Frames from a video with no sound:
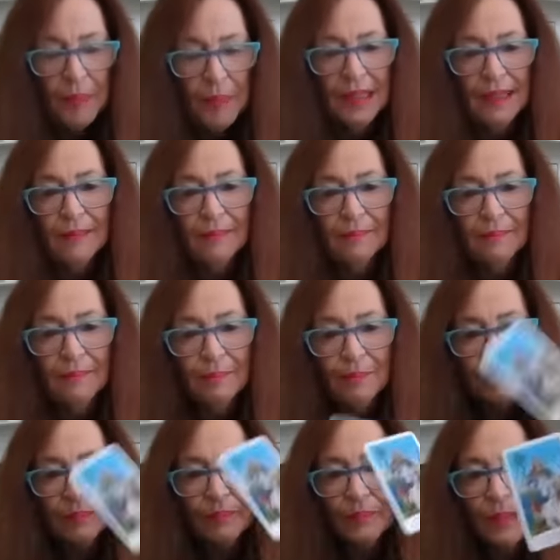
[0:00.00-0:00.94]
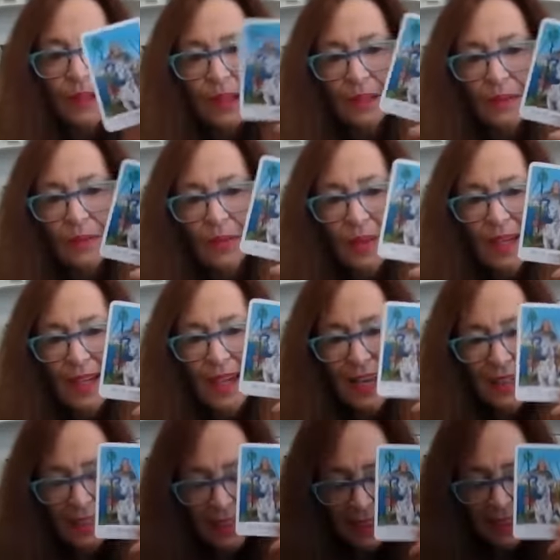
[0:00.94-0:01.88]
But the
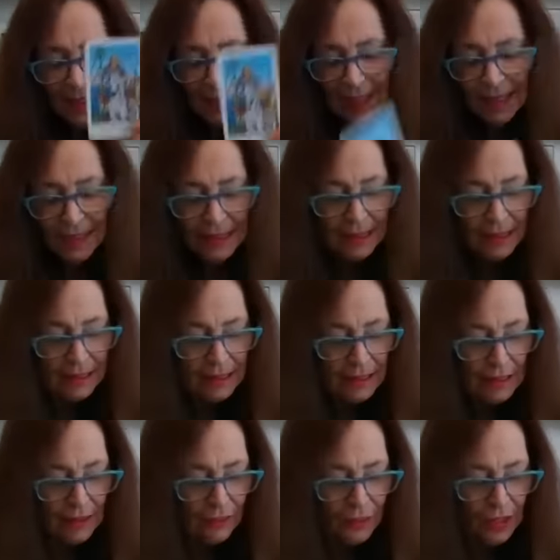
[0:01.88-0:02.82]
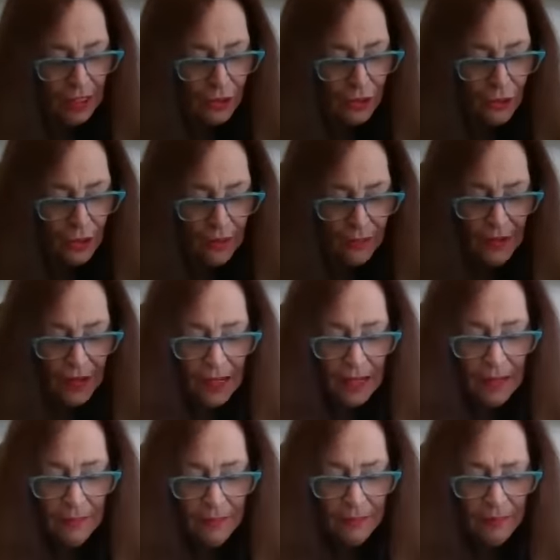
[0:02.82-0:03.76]
Yeti sees this as a victory for
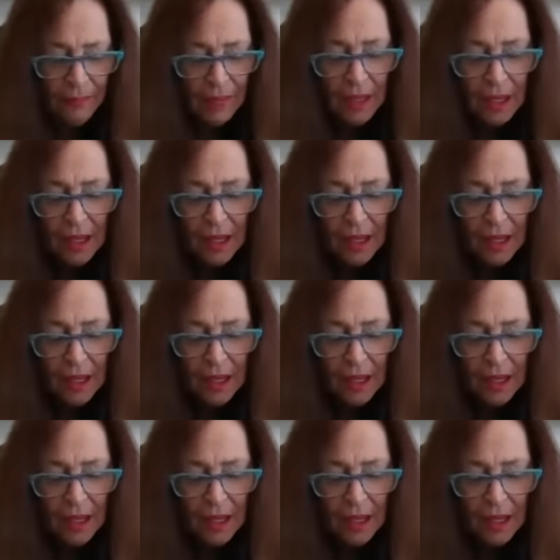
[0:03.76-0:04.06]
him.